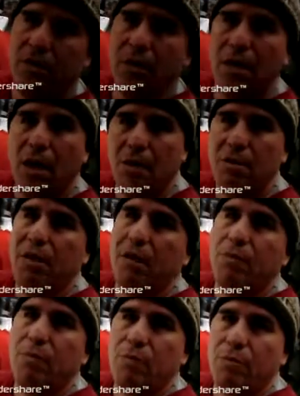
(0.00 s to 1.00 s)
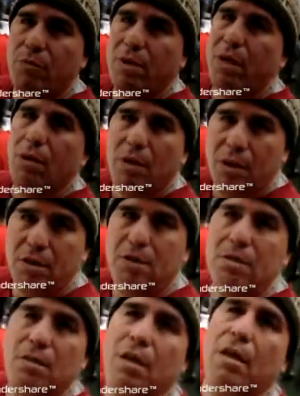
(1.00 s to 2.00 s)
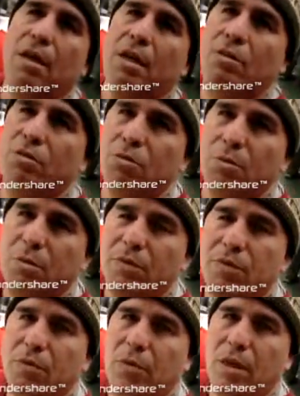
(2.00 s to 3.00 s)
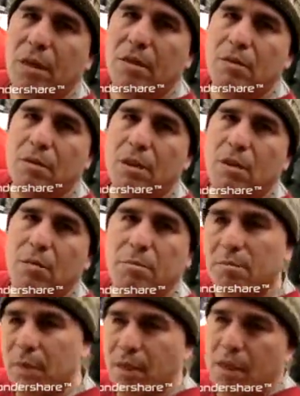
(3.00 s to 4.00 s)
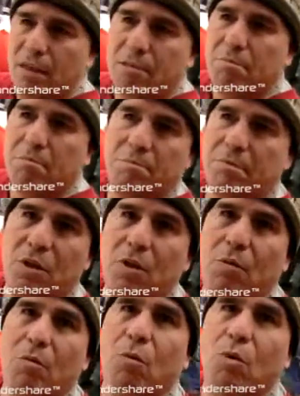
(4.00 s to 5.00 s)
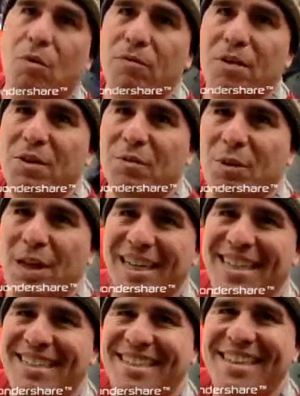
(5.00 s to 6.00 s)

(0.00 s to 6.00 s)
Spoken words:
they're hunting Ryo and his group of guerrillas, little orphan guerrillas.